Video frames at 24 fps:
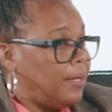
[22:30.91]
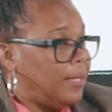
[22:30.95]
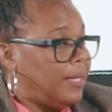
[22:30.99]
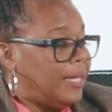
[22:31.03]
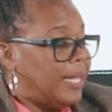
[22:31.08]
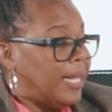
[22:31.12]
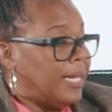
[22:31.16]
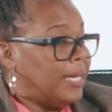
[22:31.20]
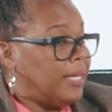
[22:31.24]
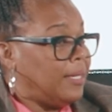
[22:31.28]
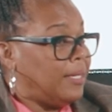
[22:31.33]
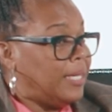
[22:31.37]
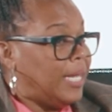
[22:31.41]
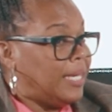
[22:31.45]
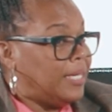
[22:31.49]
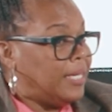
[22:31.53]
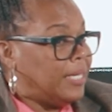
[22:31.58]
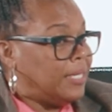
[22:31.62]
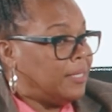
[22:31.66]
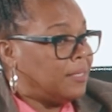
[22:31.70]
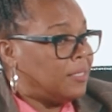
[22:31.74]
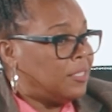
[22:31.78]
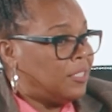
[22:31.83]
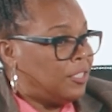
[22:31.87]
that that
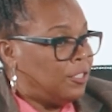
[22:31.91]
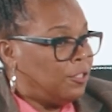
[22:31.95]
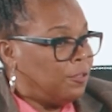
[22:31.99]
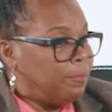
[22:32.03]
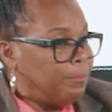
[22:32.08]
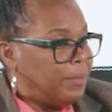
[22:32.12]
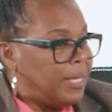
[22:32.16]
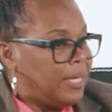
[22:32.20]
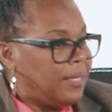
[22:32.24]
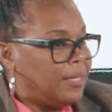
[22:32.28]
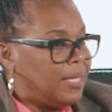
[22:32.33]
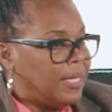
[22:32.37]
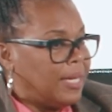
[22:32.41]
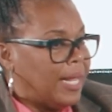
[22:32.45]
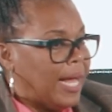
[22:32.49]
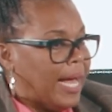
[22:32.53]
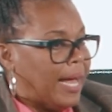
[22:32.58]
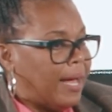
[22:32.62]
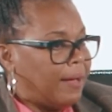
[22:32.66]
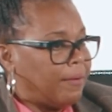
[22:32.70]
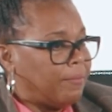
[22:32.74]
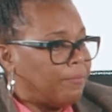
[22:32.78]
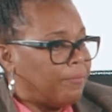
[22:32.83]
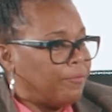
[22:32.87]
didn't still mean that
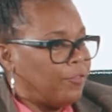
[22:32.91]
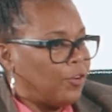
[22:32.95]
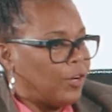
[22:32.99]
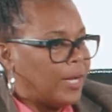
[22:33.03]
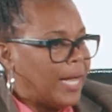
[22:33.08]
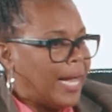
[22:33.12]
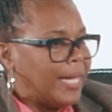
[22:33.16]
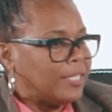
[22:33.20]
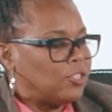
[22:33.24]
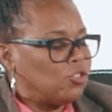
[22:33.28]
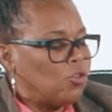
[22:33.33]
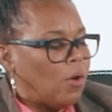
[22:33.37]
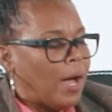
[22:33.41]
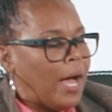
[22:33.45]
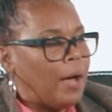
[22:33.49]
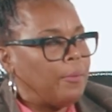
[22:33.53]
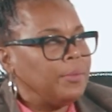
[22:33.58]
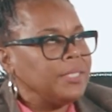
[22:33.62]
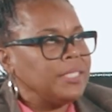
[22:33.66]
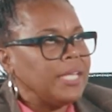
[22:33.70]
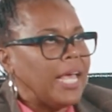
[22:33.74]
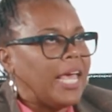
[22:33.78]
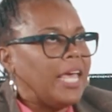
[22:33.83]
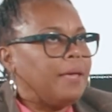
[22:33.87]
I forgot. So I
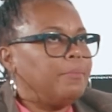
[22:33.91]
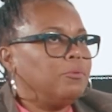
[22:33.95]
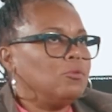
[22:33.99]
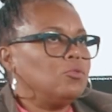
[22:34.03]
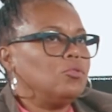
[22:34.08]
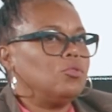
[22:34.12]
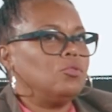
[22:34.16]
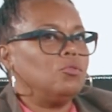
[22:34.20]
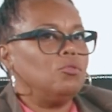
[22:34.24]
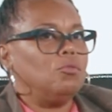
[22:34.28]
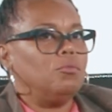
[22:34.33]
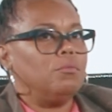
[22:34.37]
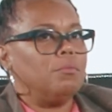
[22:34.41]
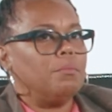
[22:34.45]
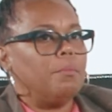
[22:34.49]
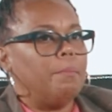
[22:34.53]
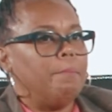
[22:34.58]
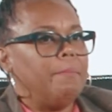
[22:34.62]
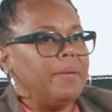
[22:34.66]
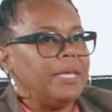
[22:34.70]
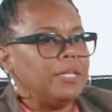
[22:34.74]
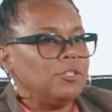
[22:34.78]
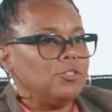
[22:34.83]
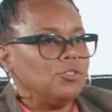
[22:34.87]
was able to
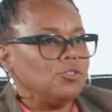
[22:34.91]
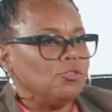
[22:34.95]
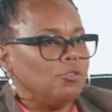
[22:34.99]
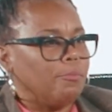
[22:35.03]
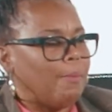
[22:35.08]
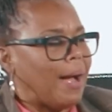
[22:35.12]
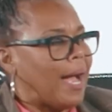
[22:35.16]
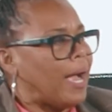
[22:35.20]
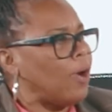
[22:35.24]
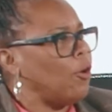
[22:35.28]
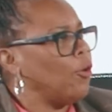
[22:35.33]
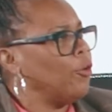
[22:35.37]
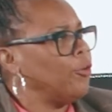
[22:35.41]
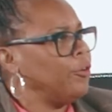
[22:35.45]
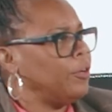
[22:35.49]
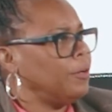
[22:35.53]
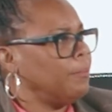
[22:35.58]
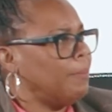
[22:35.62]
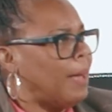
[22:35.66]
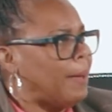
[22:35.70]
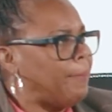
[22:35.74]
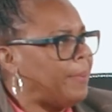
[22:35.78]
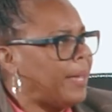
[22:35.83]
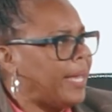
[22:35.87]
minister my hurt
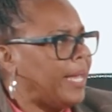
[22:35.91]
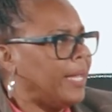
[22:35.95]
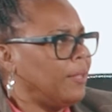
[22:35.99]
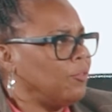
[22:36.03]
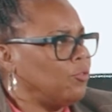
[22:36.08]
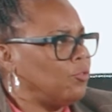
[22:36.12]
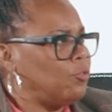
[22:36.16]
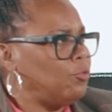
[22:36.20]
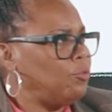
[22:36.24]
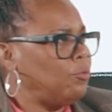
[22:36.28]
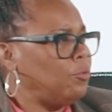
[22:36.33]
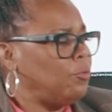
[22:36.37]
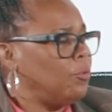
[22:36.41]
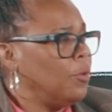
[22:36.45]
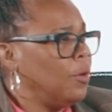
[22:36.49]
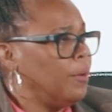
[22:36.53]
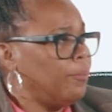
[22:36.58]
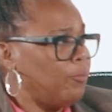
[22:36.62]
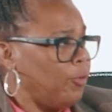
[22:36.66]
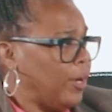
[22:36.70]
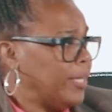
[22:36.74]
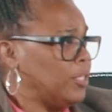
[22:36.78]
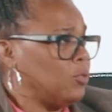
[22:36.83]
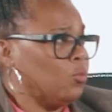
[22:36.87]
and my pain through
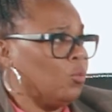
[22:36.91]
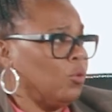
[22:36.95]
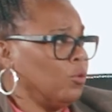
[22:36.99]
praise and